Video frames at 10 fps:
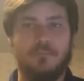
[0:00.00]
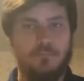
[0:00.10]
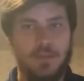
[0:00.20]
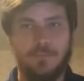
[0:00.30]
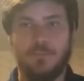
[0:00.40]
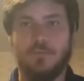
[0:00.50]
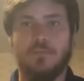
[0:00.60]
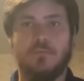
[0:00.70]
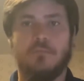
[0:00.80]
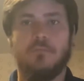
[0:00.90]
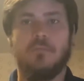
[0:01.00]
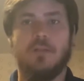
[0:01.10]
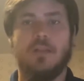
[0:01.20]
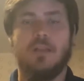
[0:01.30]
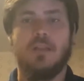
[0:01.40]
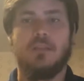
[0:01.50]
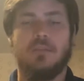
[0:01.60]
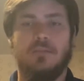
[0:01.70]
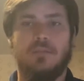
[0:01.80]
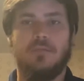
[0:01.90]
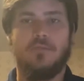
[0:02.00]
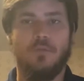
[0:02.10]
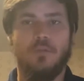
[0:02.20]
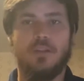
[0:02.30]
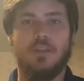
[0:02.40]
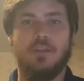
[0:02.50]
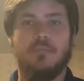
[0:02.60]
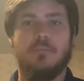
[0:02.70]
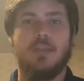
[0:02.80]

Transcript: people could afford it.